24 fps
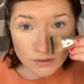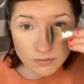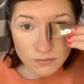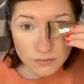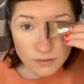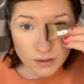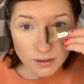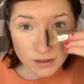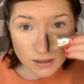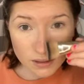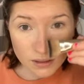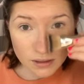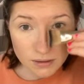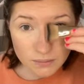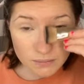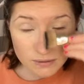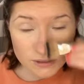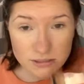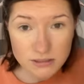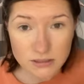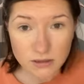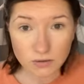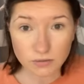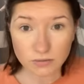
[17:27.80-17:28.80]
I feel like I gave
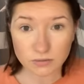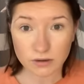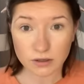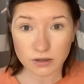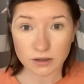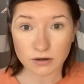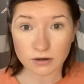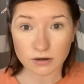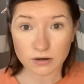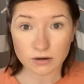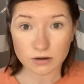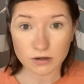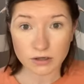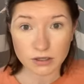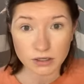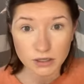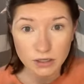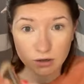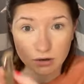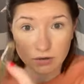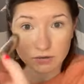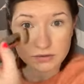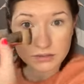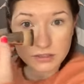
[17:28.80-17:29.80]
myself like a
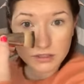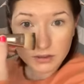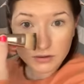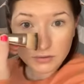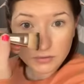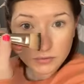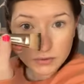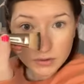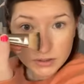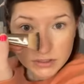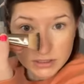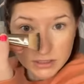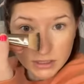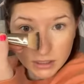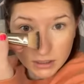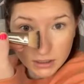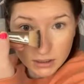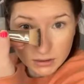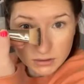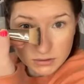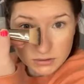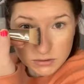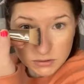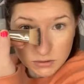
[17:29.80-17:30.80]
crooked nose there for a
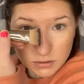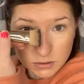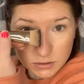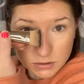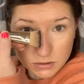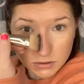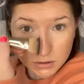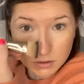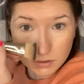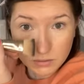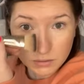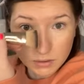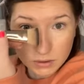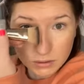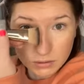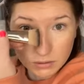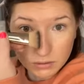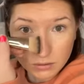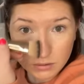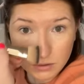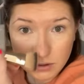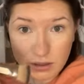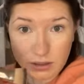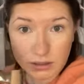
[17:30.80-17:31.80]
second, so I had to go in
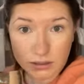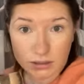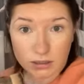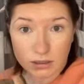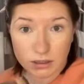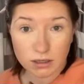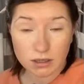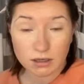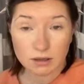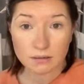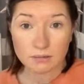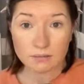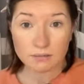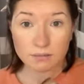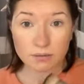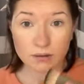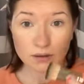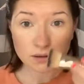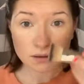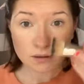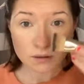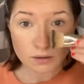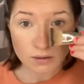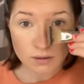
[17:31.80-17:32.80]
and correct that.
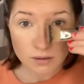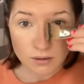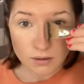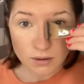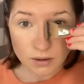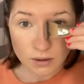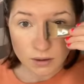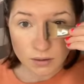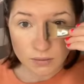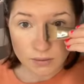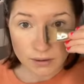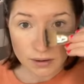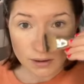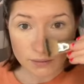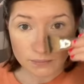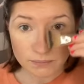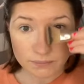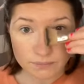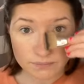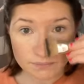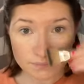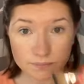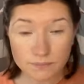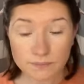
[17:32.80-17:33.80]
Okay.